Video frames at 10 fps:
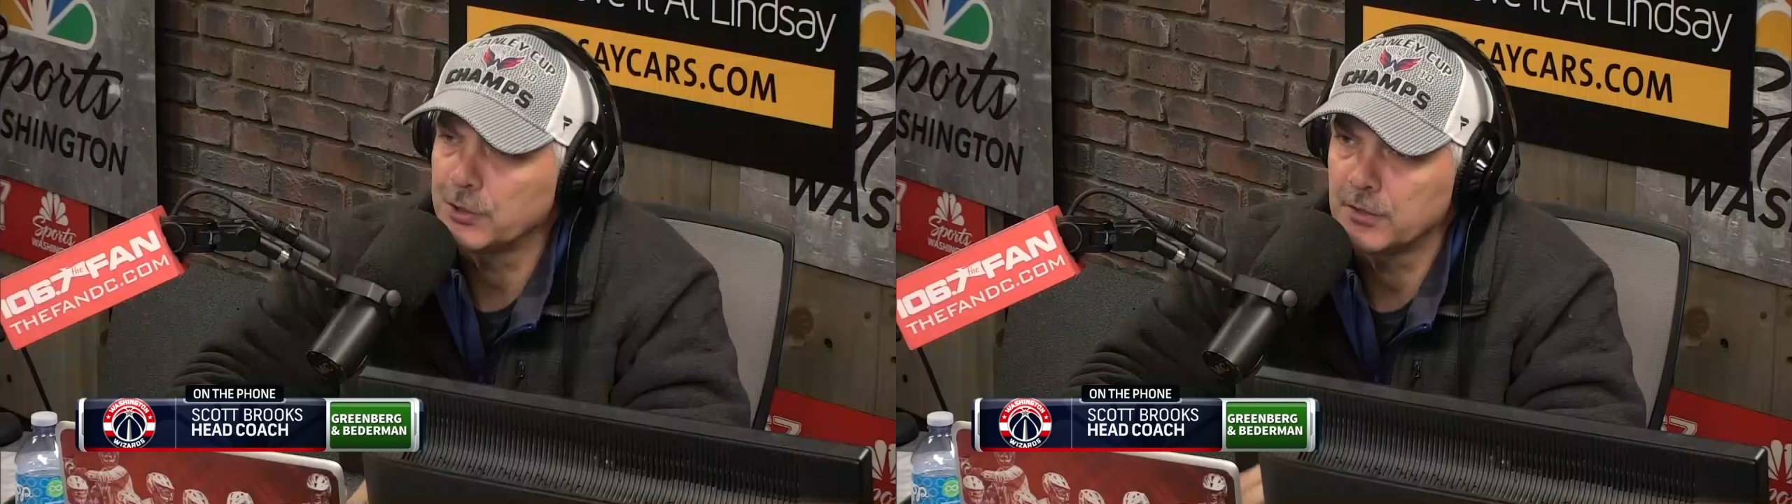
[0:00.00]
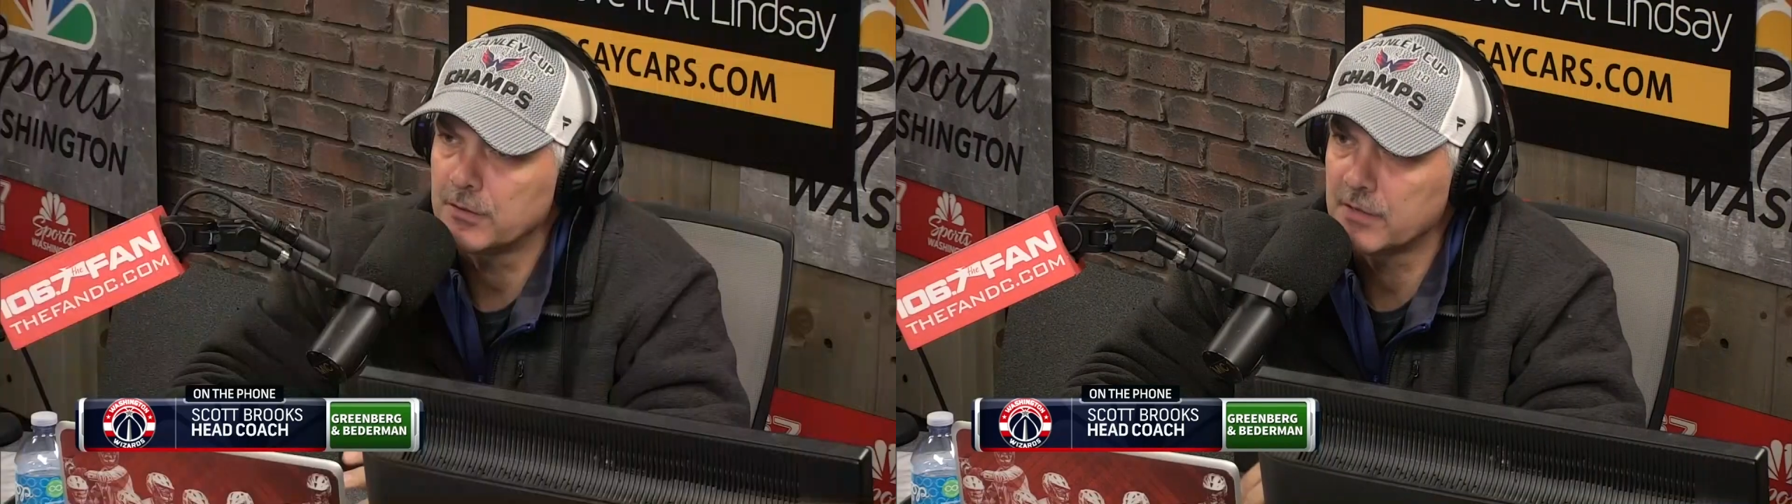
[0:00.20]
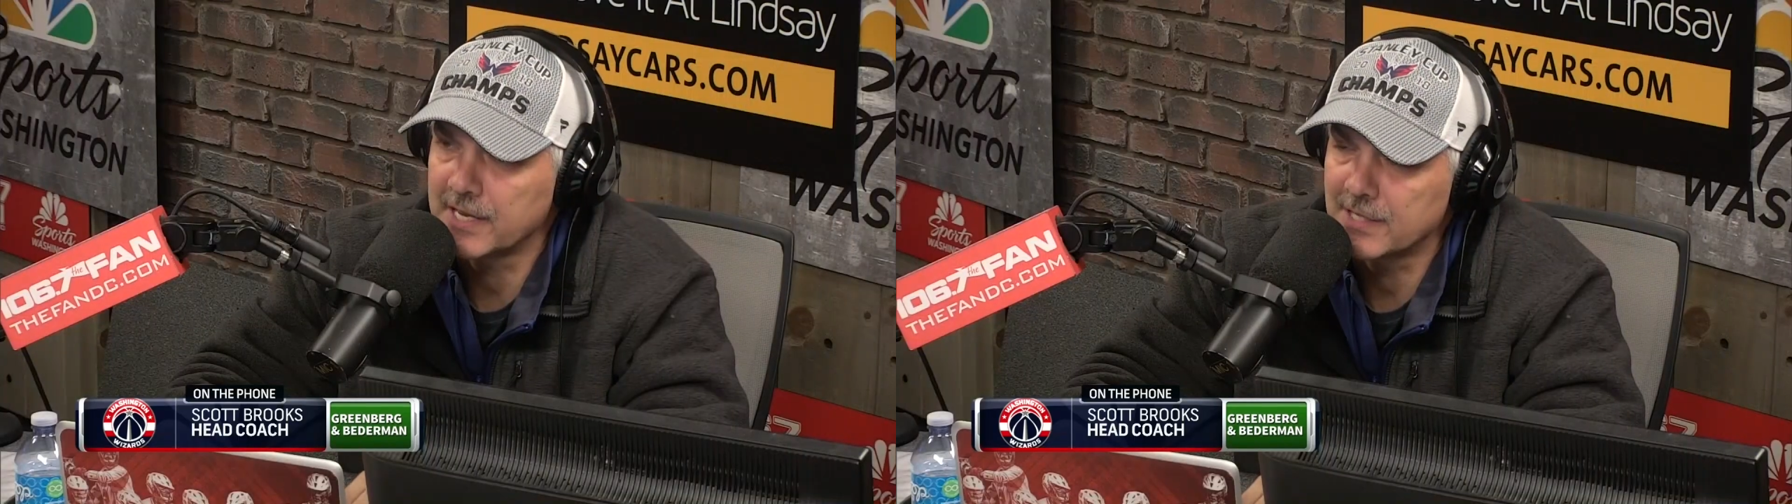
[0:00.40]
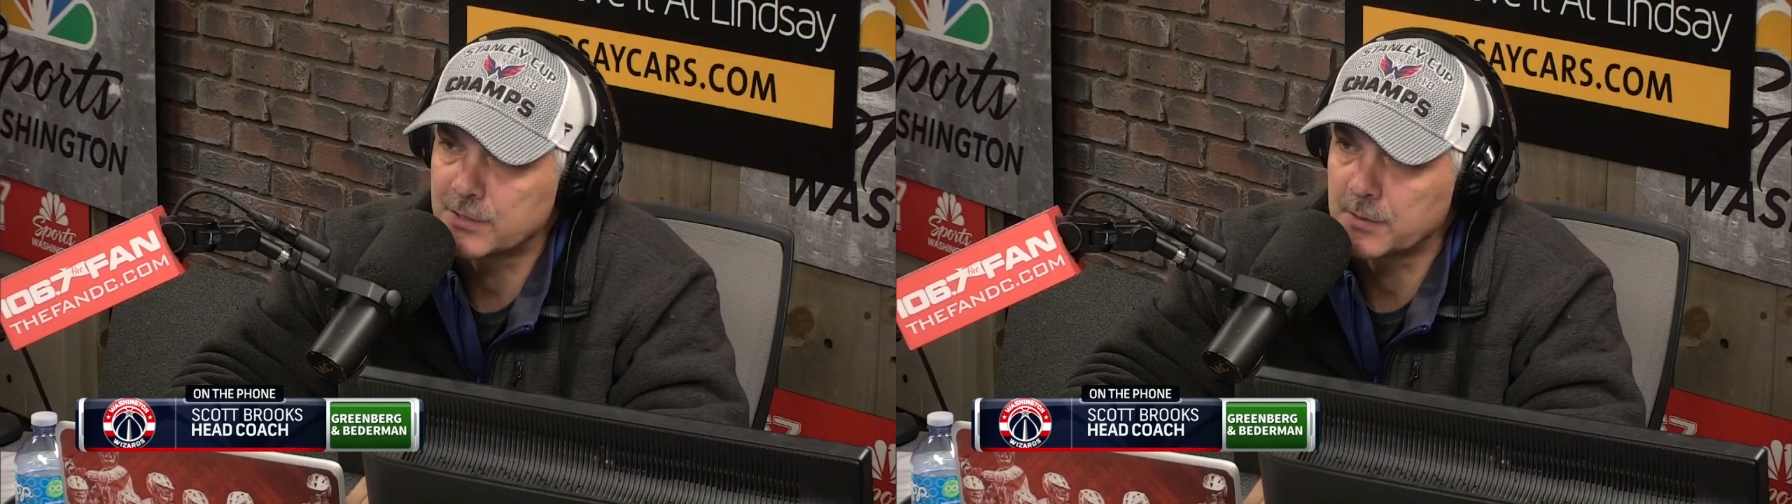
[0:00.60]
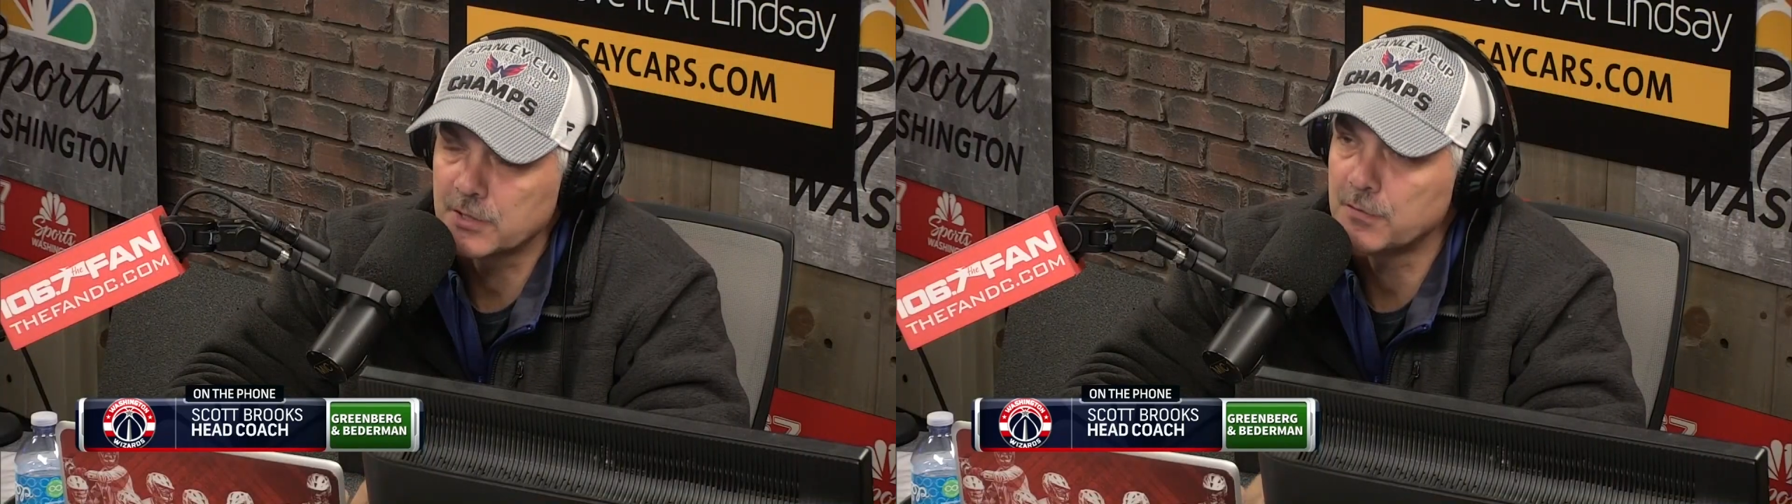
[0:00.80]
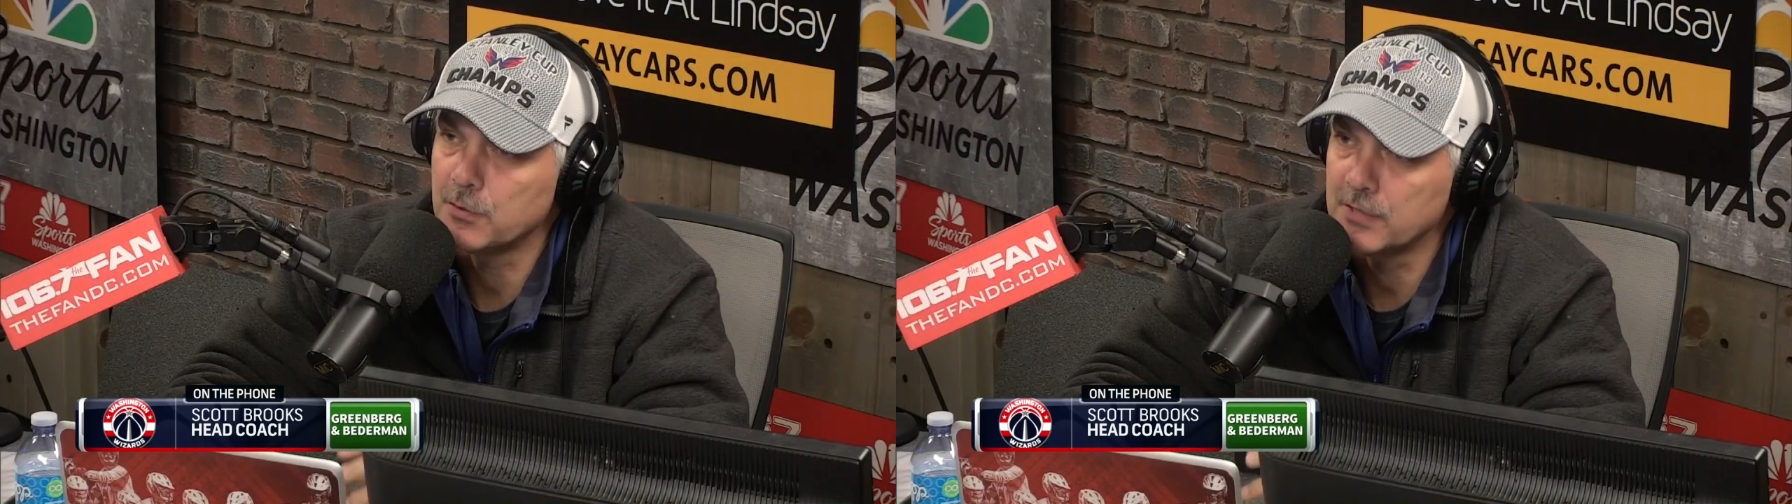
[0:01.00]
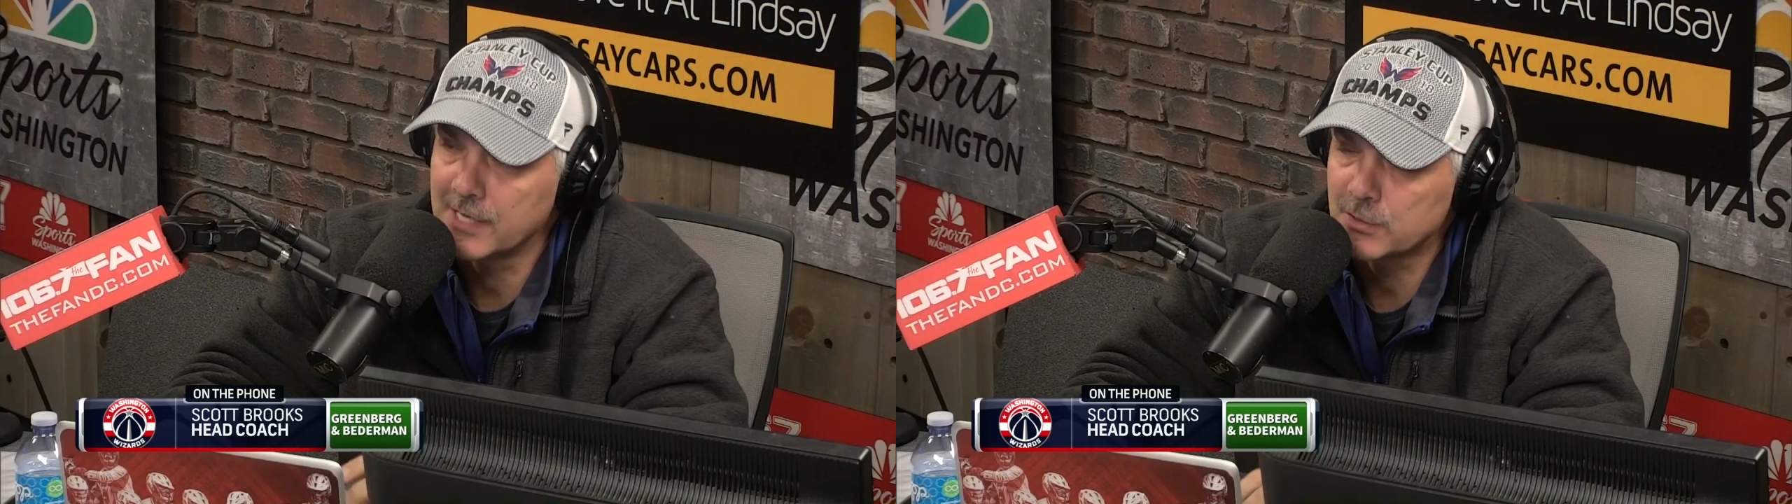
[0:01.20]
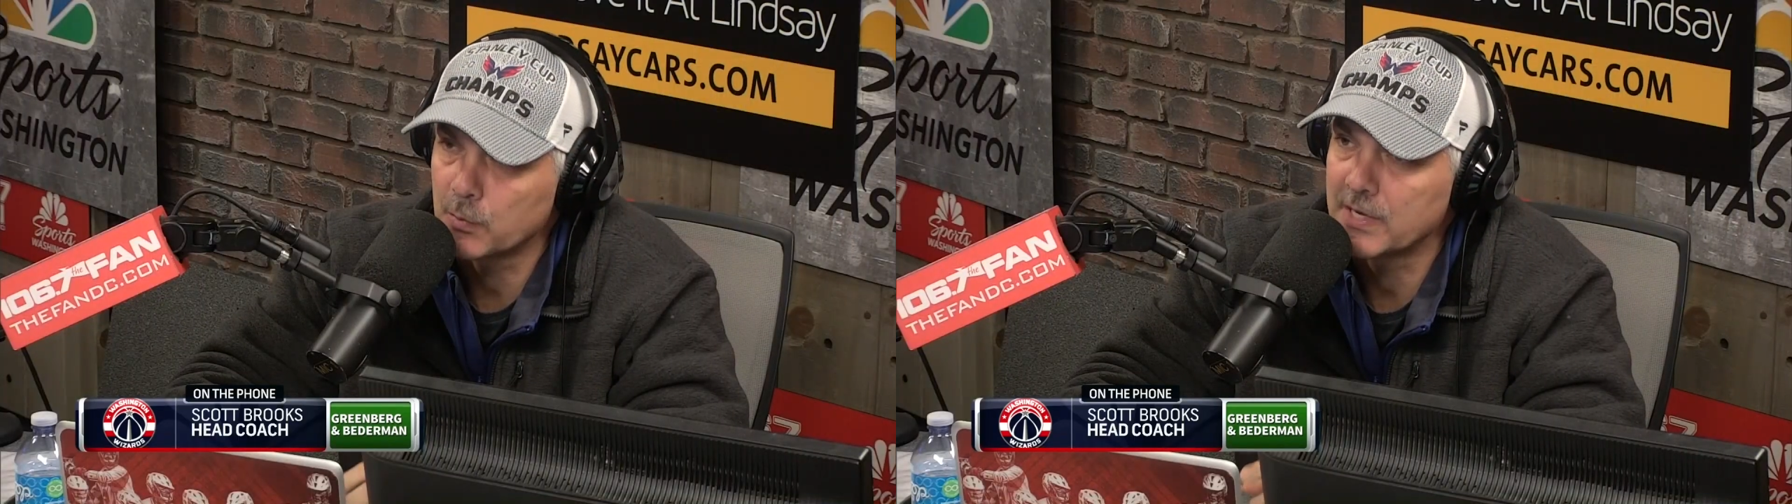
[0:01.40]
you don't know the answer because if you knew the
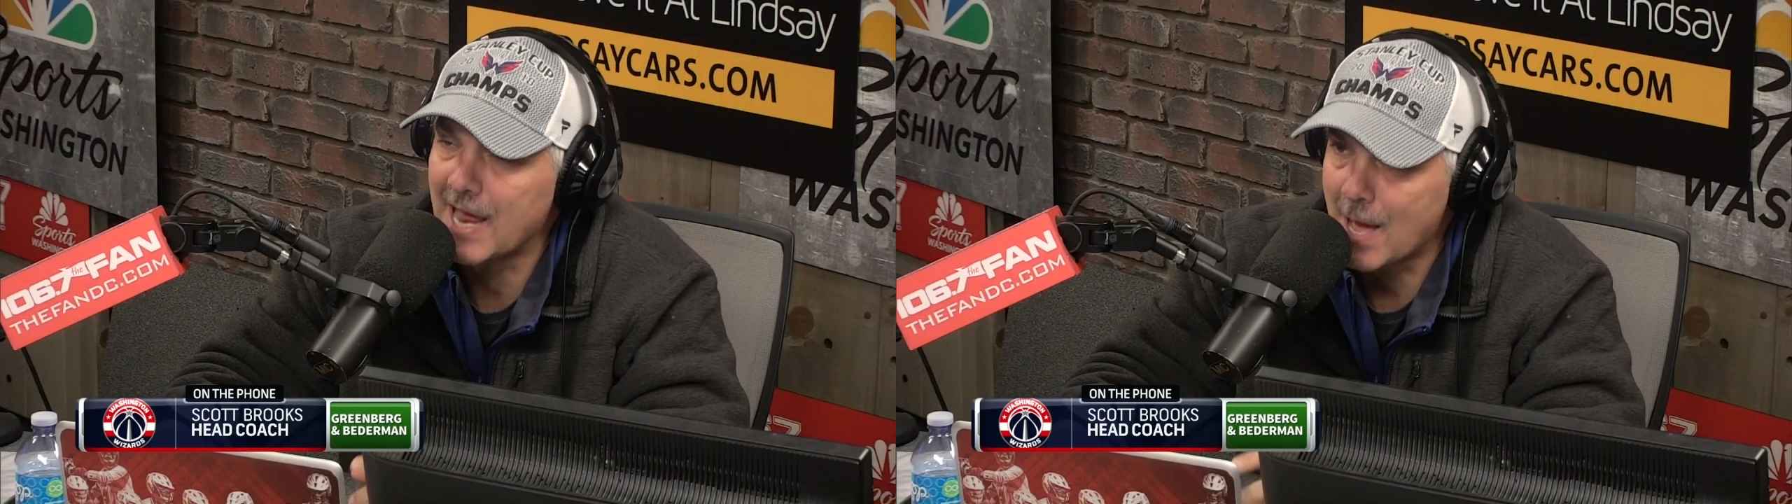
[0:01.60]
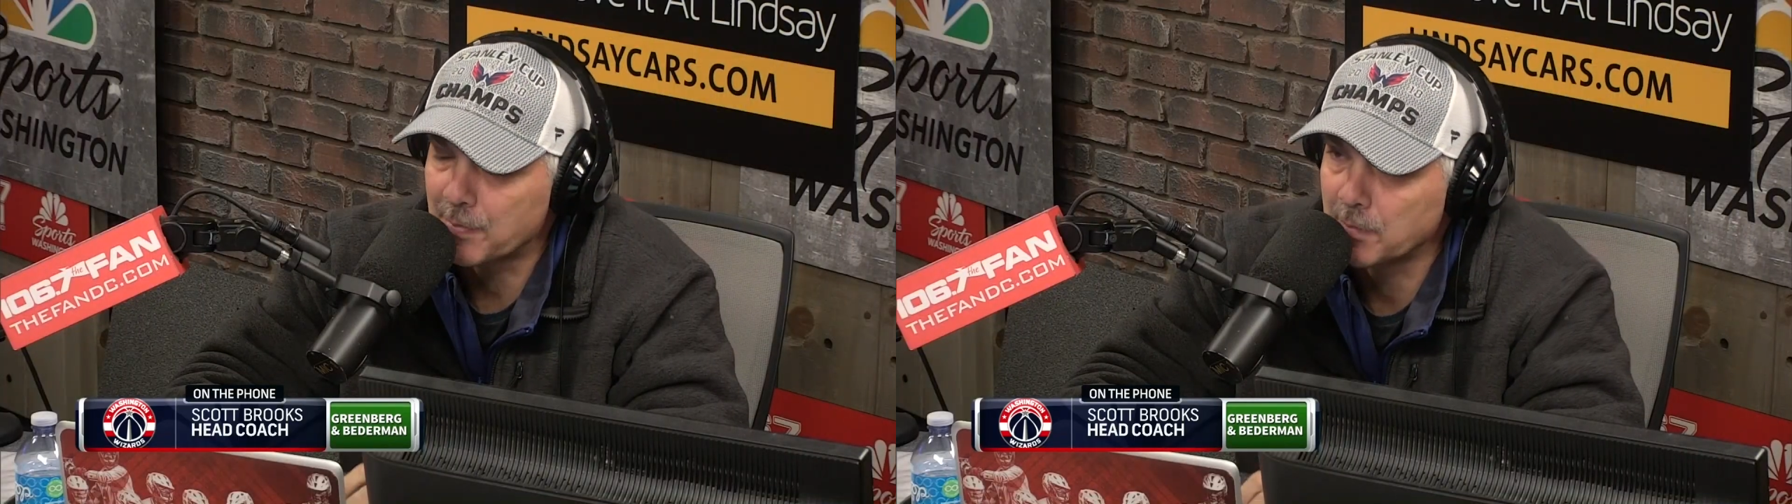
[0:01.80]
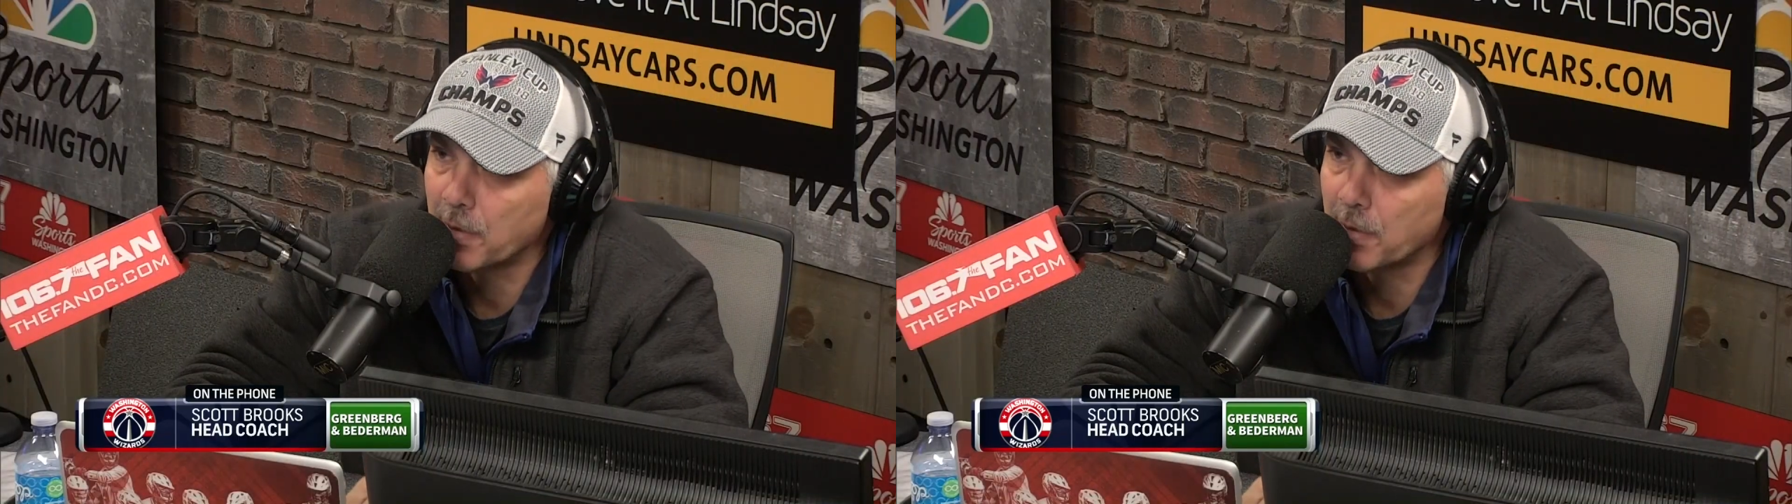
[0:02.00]
answer, it wouldn't happen.